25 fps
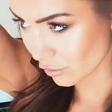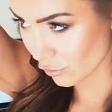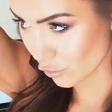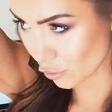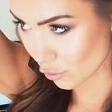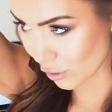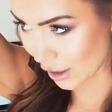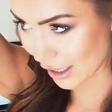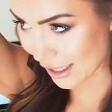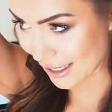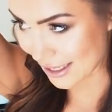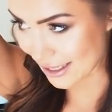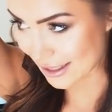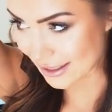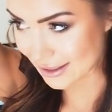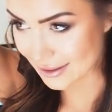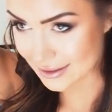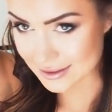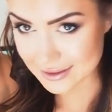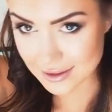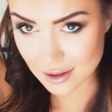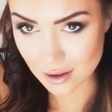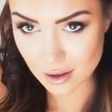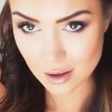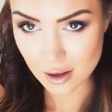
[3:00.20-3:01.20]
for
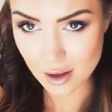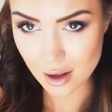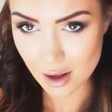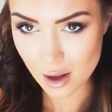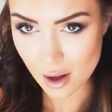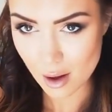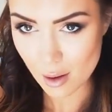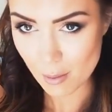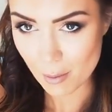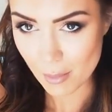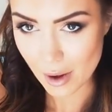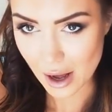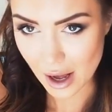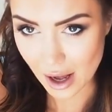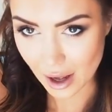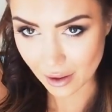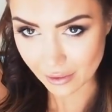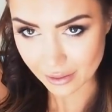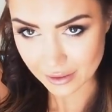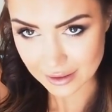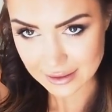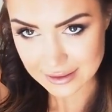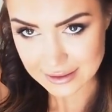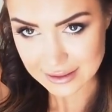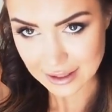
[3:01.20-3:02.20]
ease,
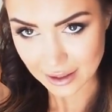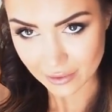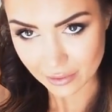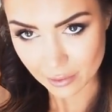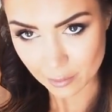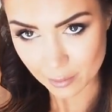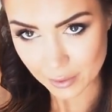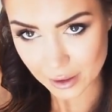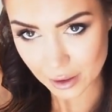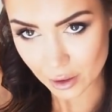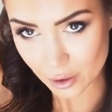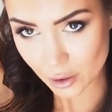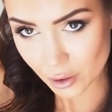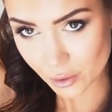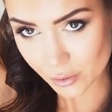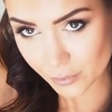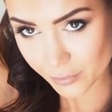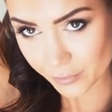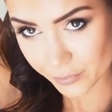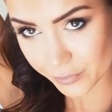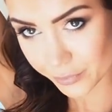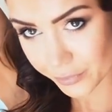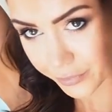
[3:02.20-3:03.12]
part this down the middle